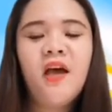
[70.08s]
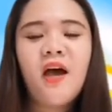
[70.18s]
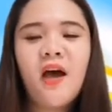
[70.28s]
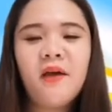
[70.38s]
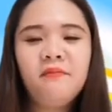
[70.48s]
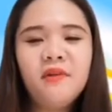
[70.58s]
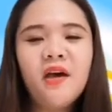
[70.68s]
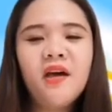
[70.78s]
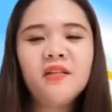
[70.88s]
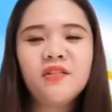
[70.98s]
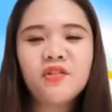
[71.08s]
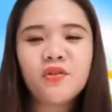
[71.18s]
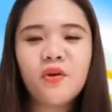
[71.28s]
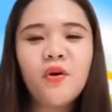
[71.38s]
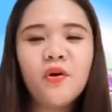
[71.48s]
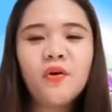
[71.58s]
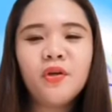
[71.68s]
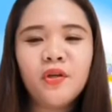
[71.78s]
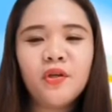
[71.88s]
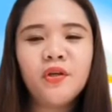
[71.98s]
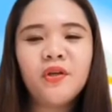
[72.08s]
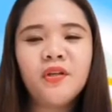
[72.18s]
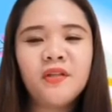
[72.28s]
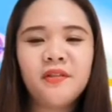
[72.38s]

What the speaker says: I'm not so good.